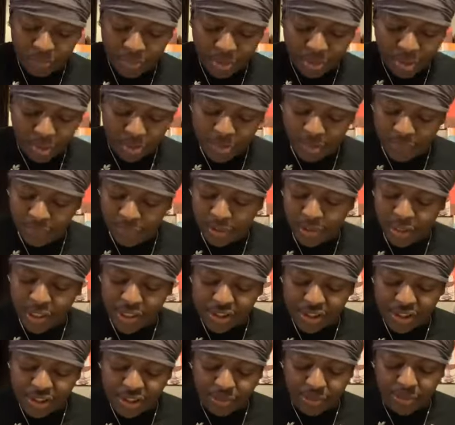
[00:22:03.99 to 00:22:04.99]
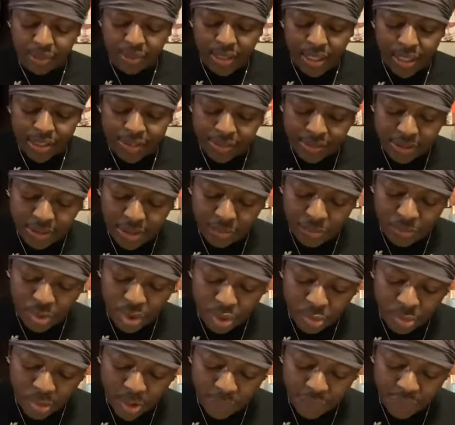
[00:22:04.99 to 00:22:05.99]
book of Revelation, chapter 19. We're
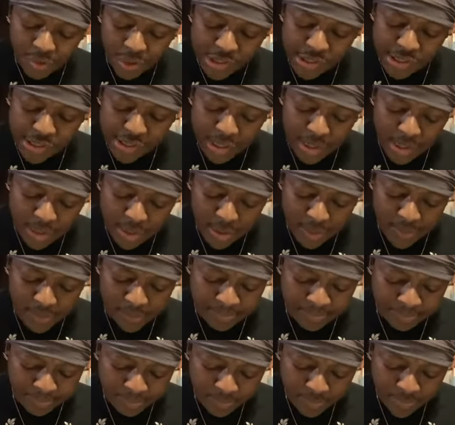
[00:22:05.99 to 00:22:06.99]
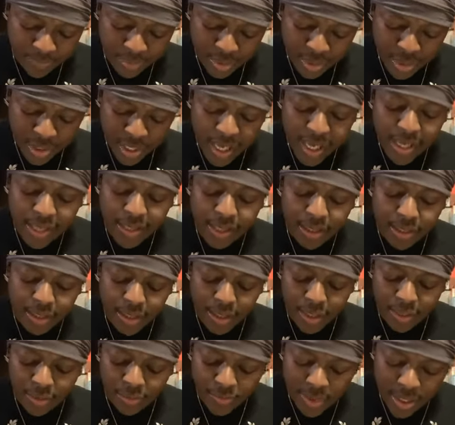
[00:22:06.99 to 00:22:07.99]
going to read verse um 8
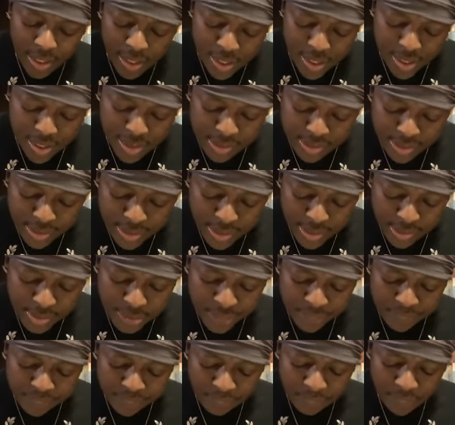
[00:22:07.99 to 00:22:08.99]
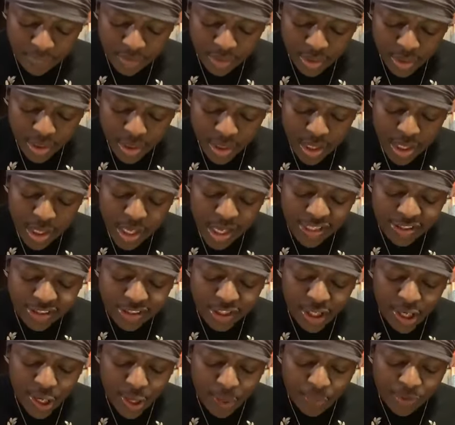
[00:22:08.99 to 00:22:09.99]
again, right? And it says, And
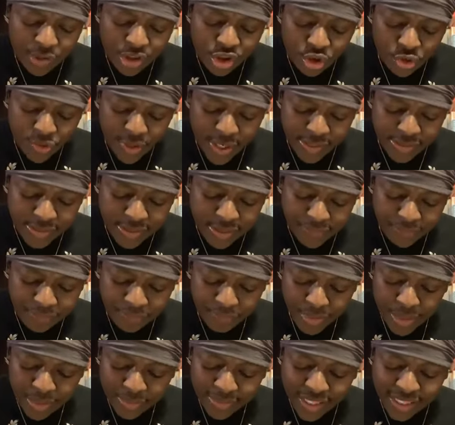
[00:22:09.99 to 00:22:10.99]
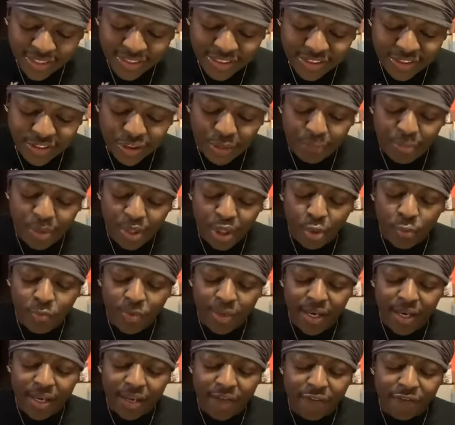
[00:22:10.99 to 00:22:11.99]
to her was granted that she should be
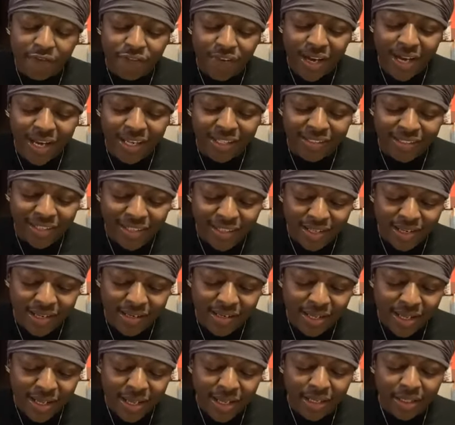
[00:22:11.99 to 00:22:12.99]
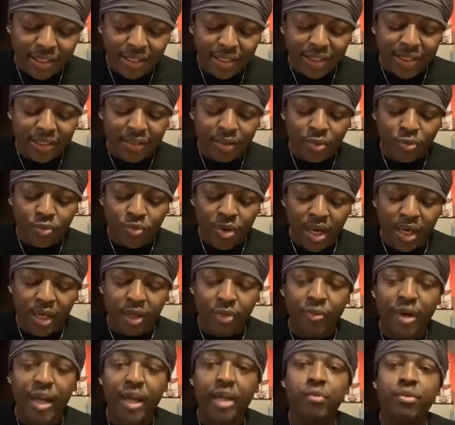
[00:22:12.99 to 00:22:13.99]
arrayed in fine linen, clean and
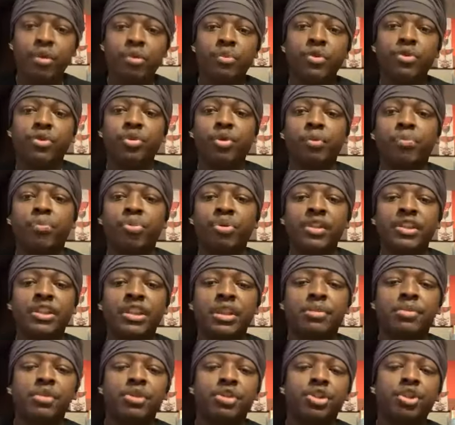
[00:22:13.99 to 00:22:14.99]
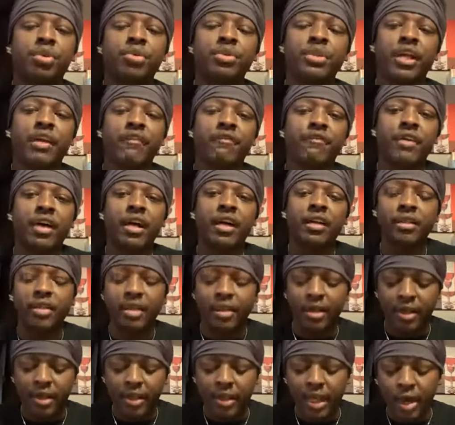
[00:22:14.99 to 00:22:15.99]
white, right? And we went through the precept to show what that fine
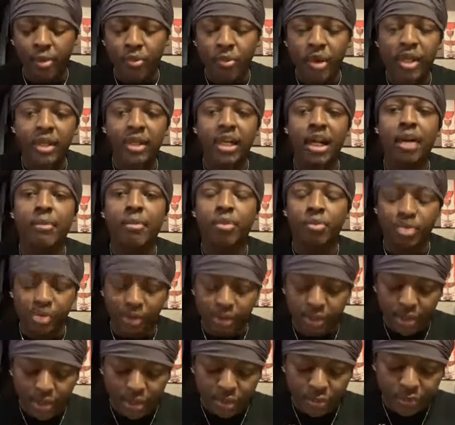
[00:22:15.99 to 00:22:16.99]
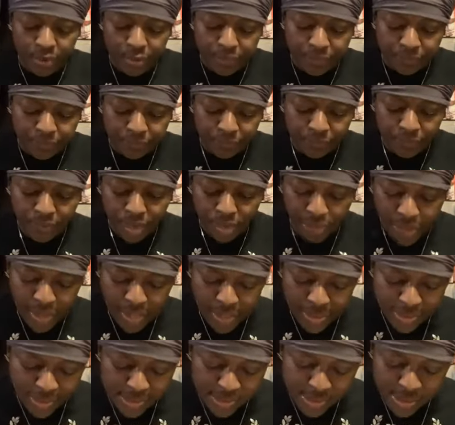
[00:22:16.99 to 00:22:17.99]
linen and that white garment was dealing with,
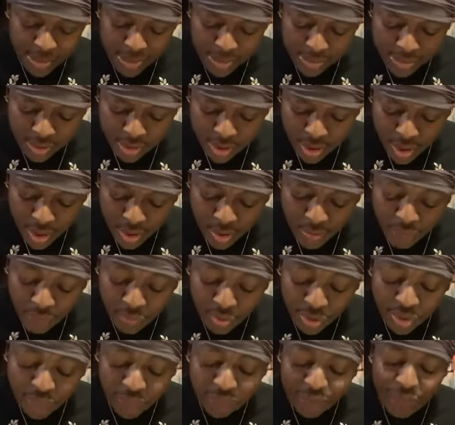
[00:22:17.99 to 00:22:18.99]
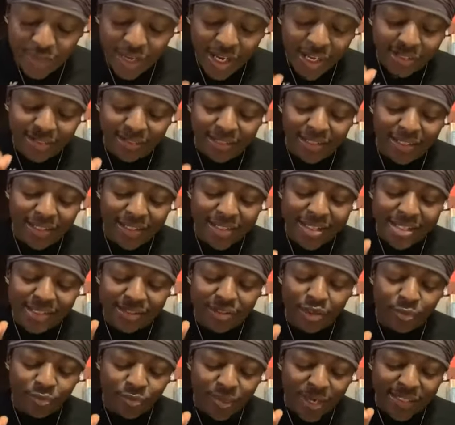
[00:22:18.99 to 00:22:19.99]
right? And it says, For the fine linen is
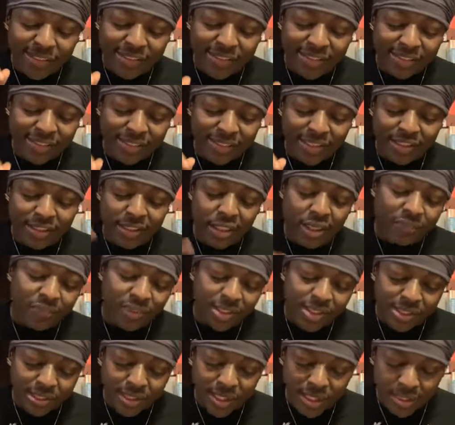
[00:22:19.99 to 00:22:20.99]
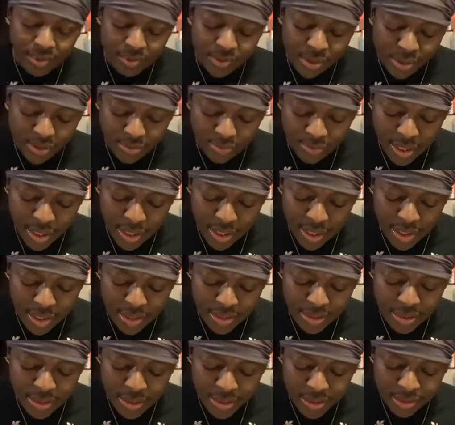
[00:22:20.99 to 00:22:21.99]
the righteousness of the saints, right? And it
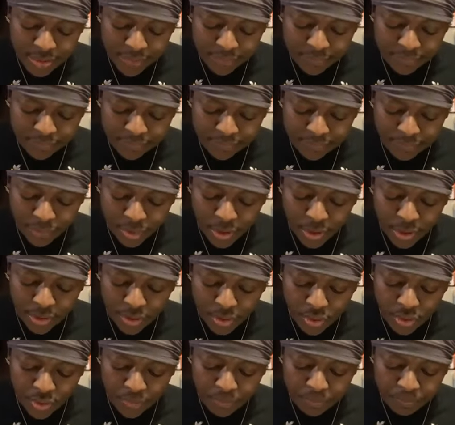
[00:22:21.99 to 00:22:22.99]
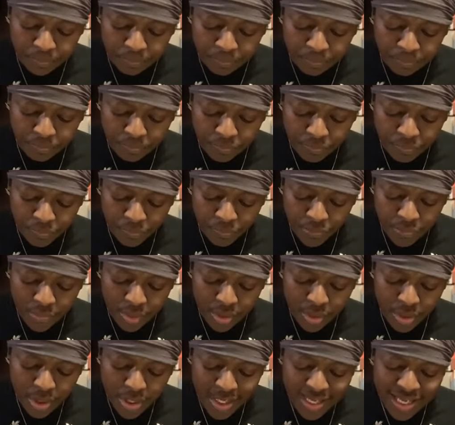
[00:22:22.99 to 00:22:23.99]
says, reading on,
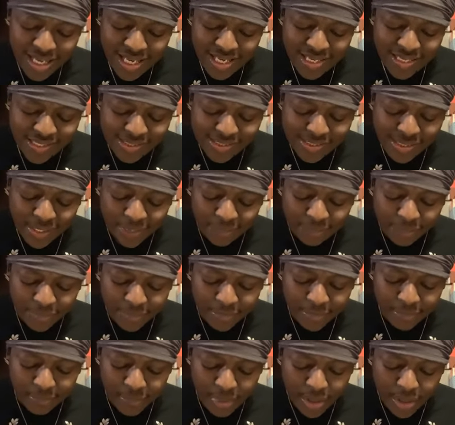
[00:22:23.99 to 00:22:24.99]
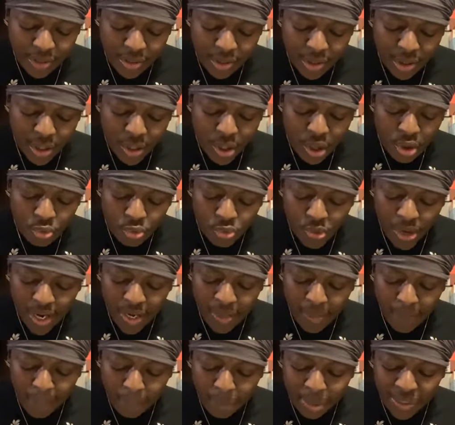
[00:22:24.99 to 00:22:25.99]
He saith unto me,
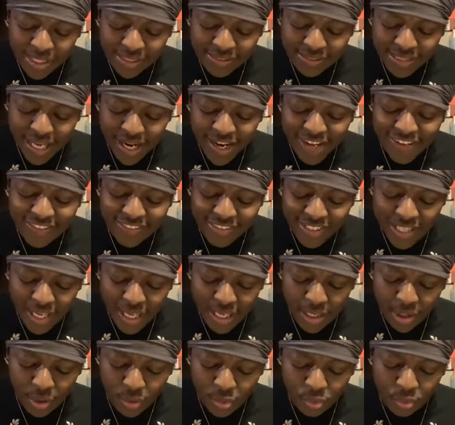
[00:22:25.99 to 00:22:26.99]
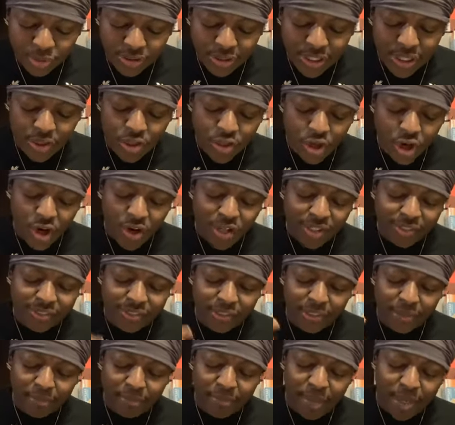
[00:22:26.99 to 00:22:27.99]
Right, bless our day which are called into
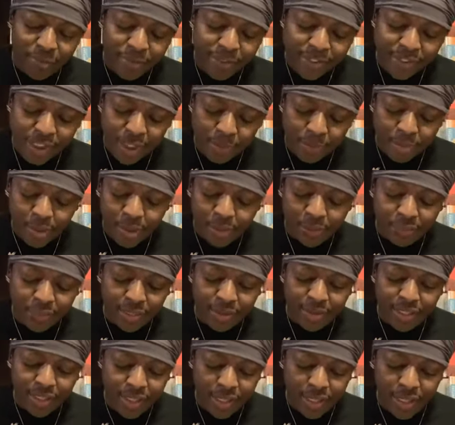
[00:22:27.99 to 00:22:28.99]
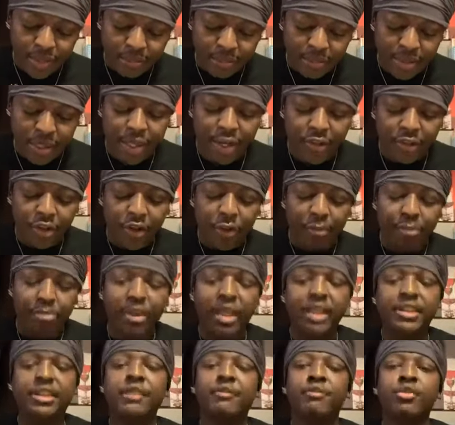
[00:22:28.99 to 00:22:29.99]
the marriage supper of the Lamb, man. And you're
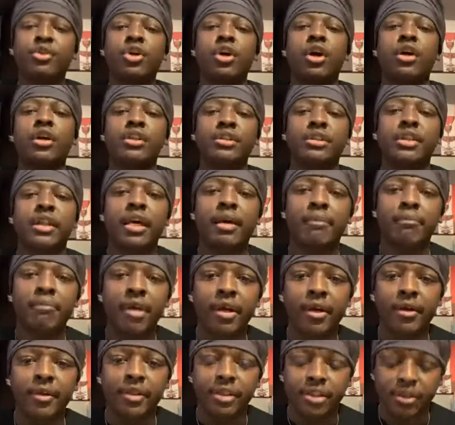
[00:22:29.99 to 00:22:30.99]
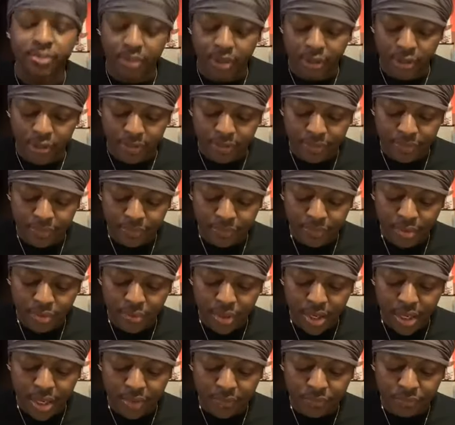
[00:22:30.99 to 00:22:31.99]
blessed if you're called into that marriage, man.
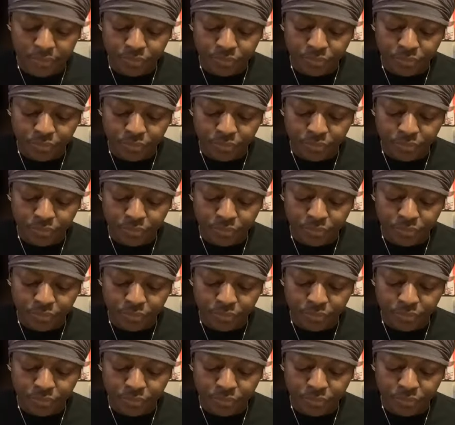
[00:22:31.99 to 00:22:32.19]
Right?